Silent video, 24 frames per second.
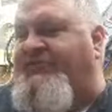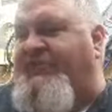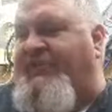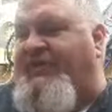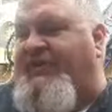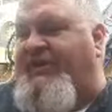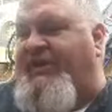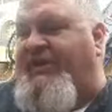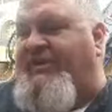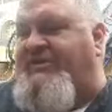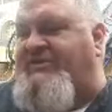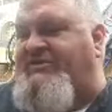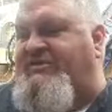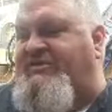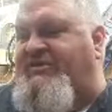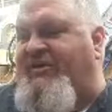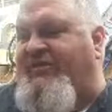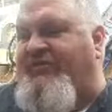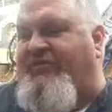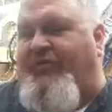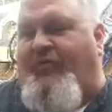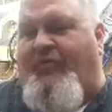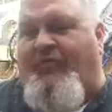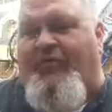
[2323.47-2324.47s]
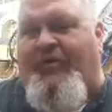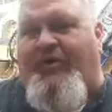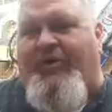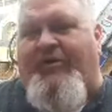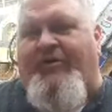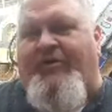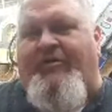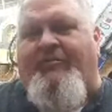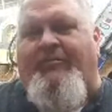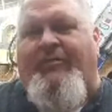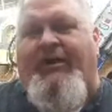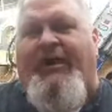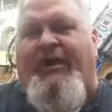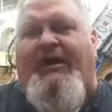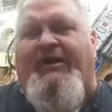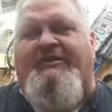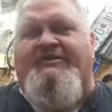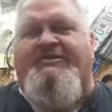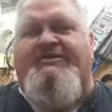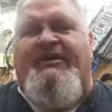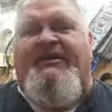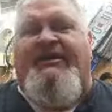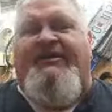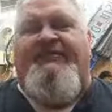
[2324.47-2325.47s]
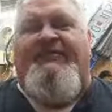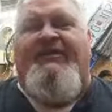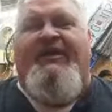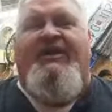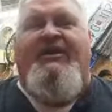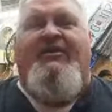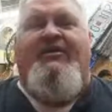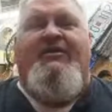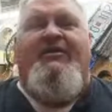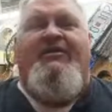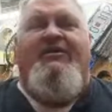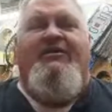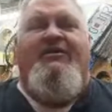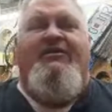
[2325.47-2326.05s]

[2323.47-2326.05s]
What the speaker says: case stuff over here in the box. I've got